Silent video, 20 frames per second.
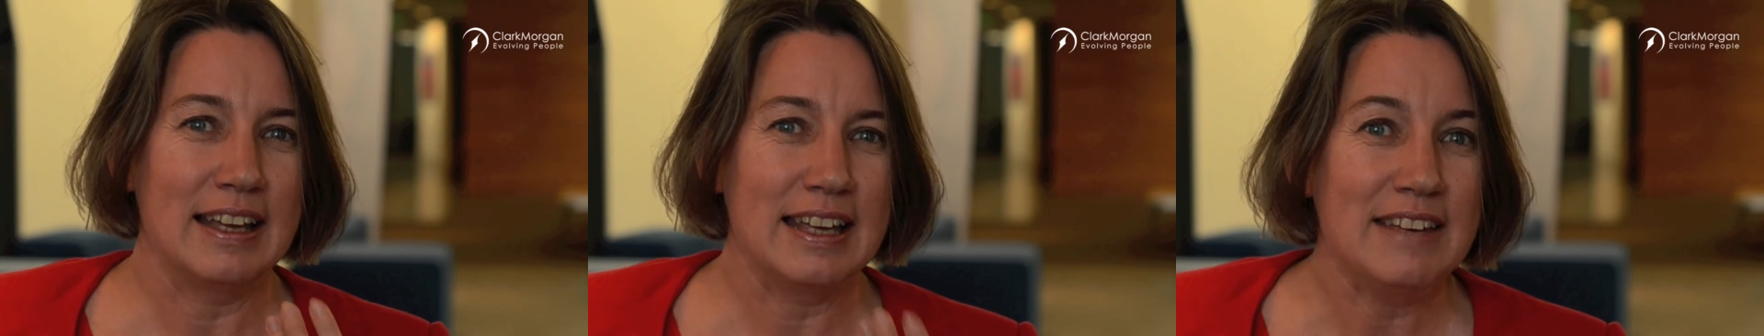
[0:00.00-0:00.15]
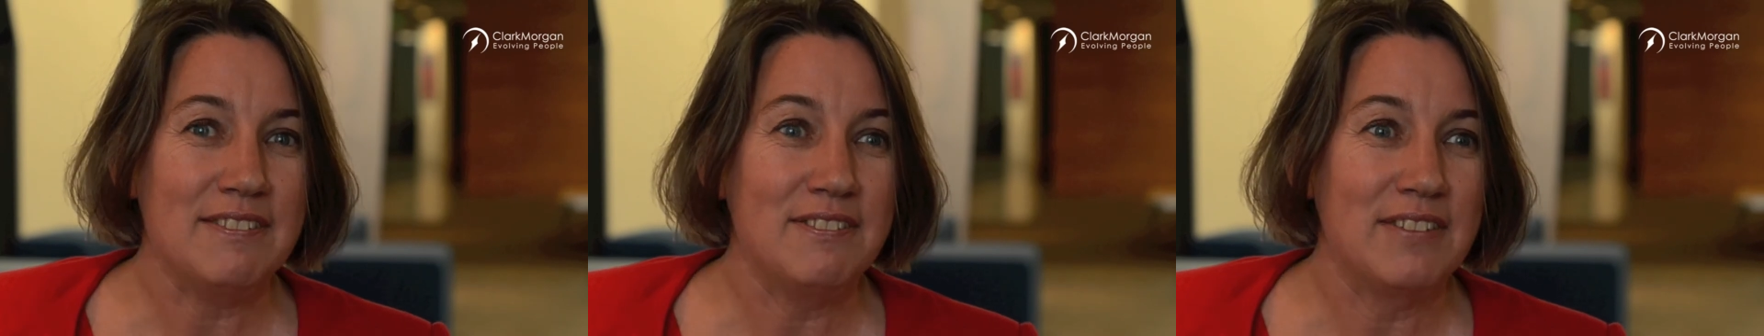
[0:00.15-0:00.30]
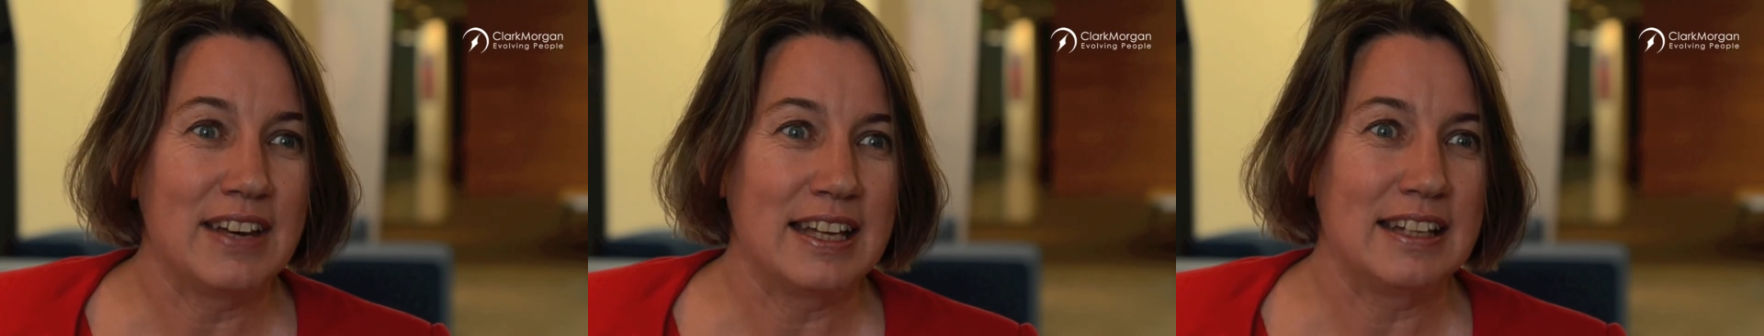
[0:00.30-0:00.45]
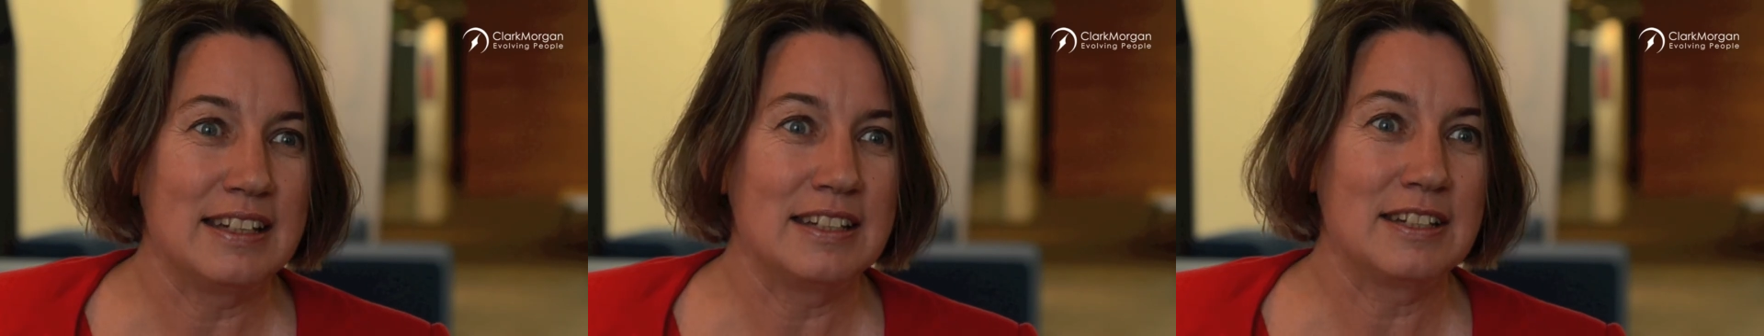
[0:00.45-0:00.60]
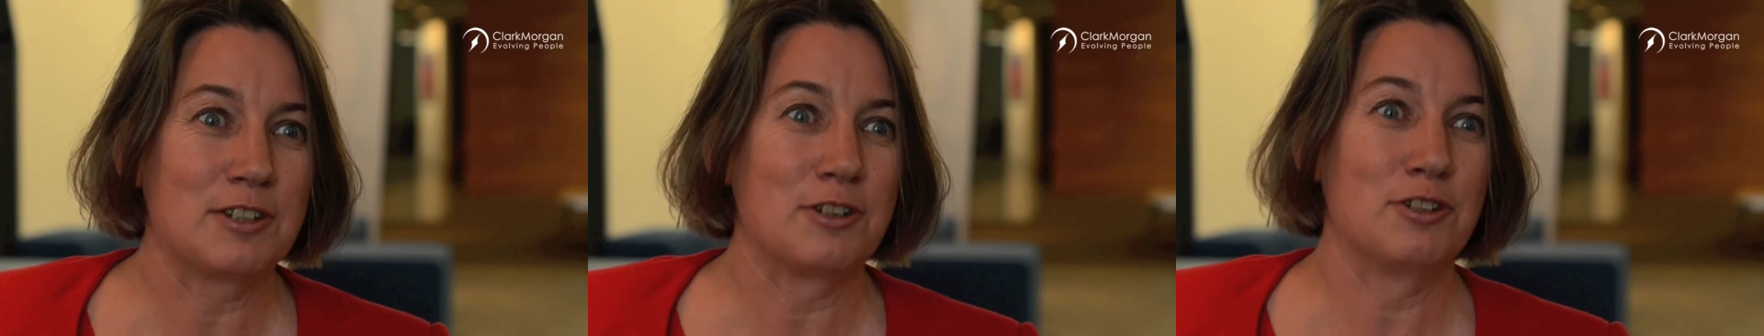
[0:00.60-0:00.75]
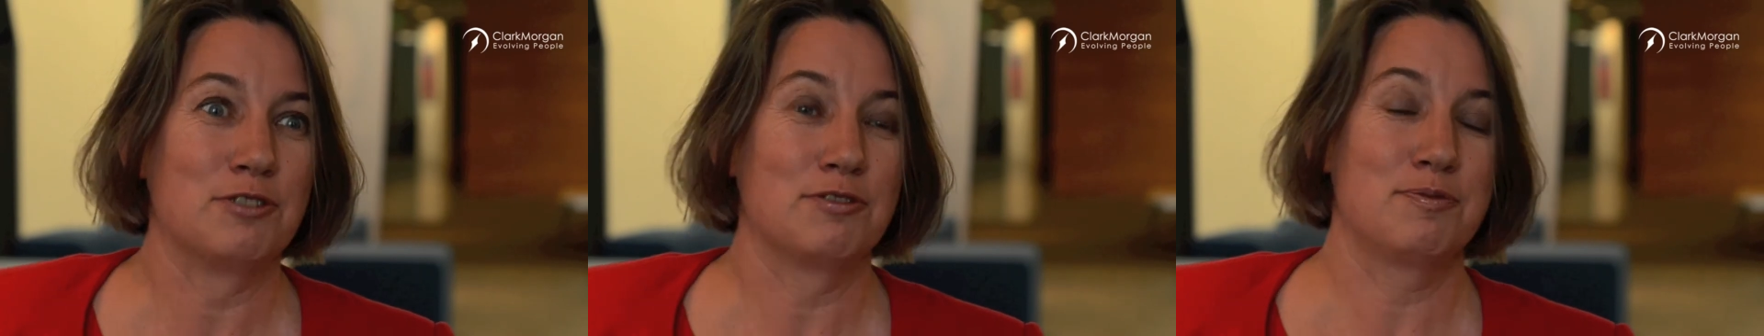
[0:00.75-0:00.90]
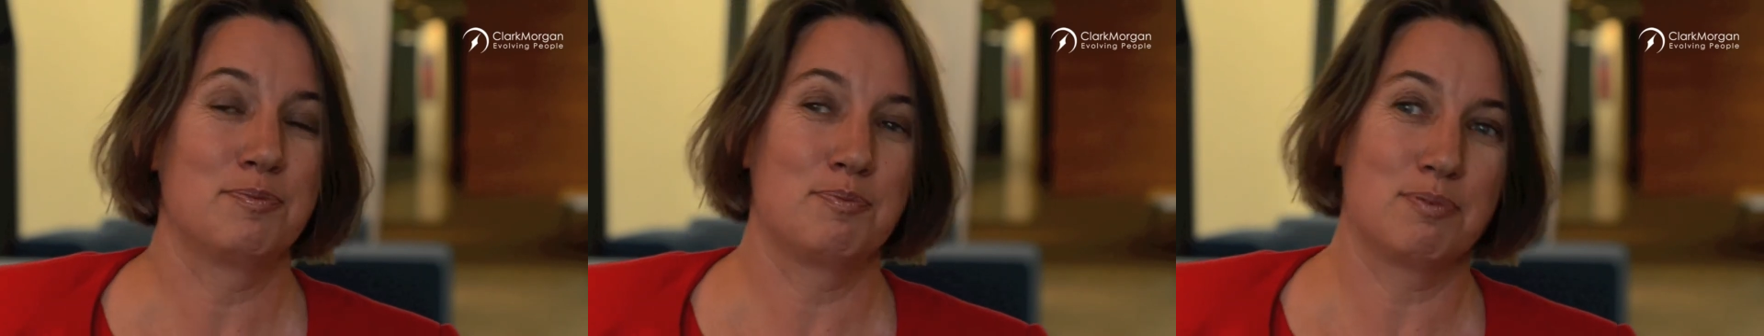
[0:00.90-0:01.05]
event
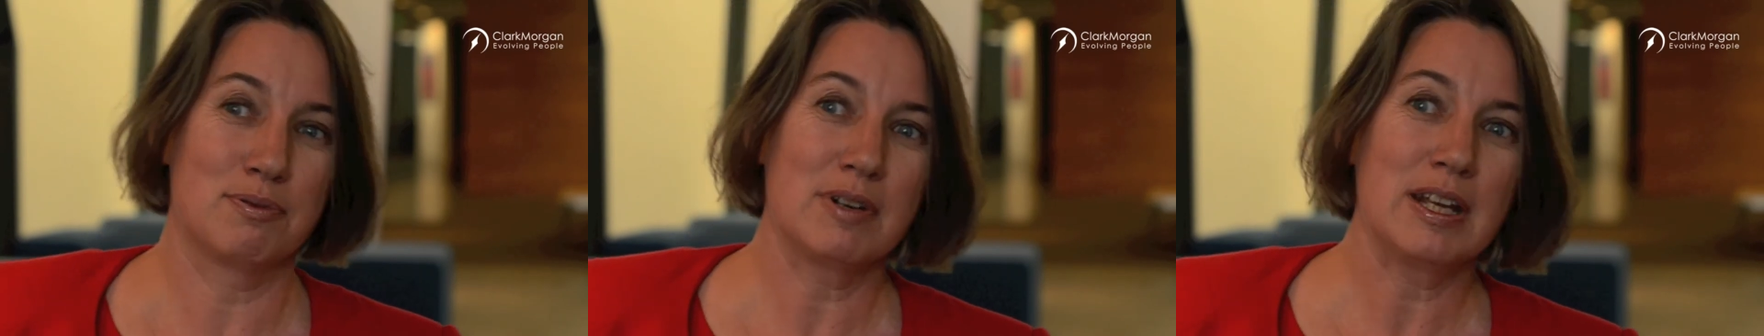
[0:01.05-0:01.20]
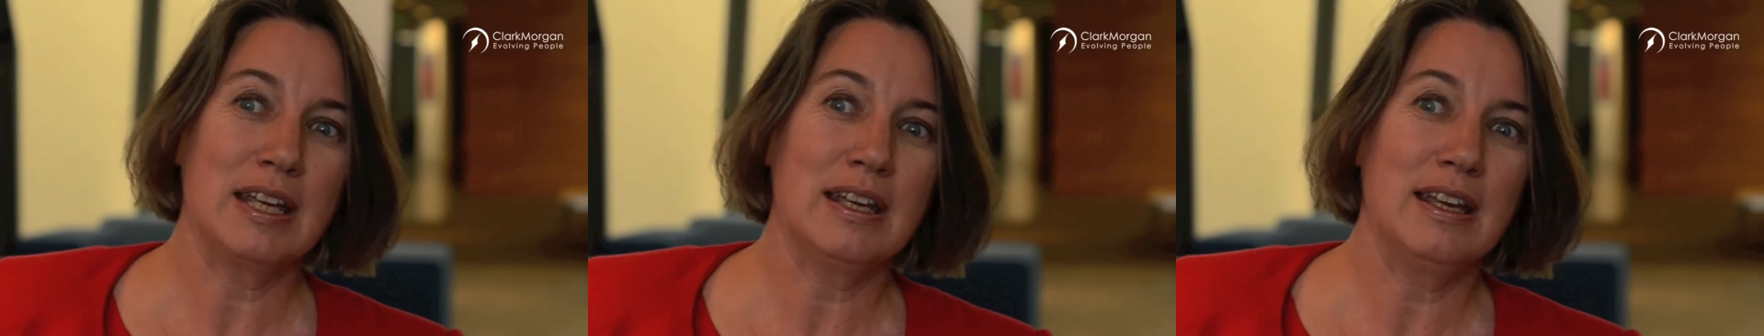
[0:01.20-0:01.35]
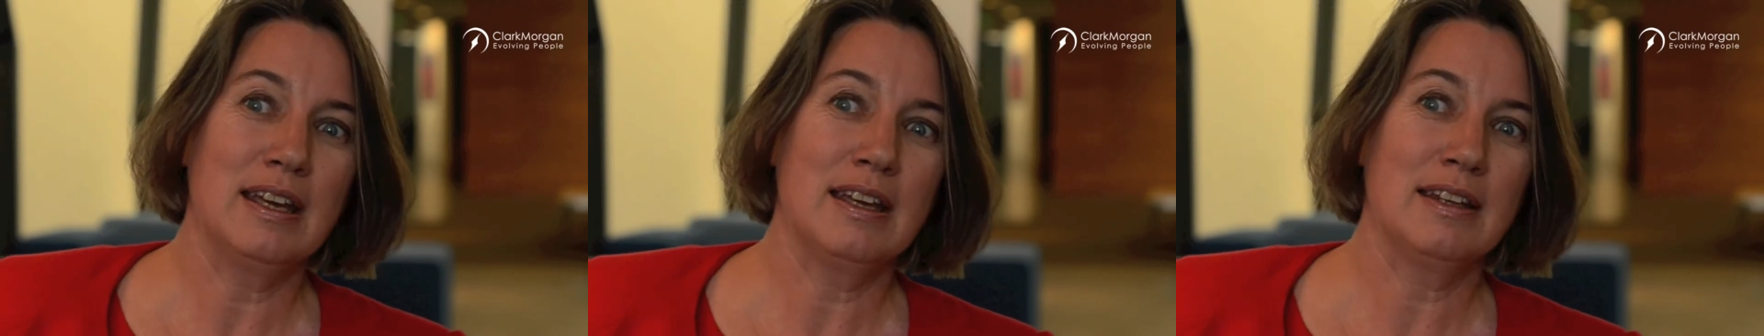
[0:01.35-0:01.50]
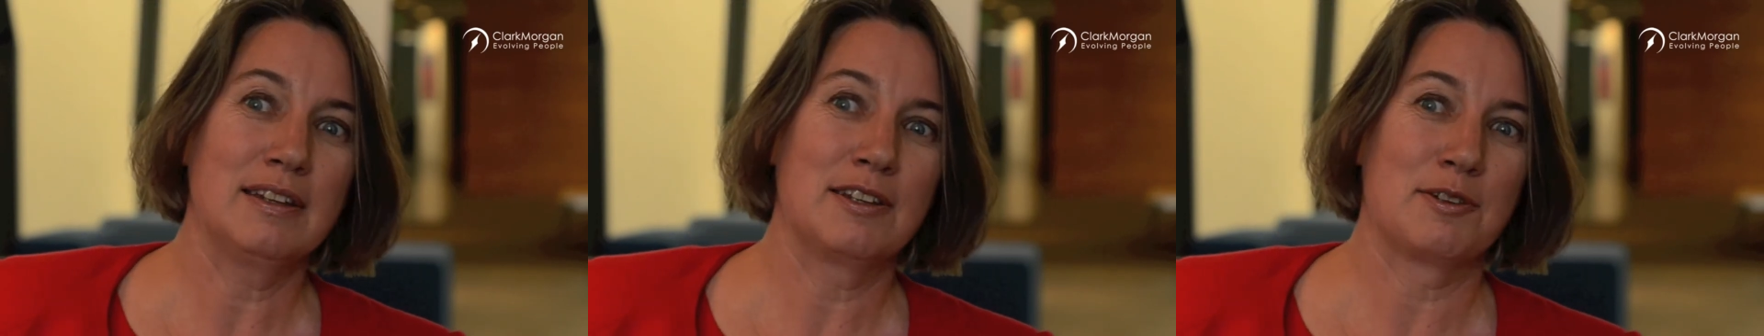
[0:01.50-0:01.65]
of bringing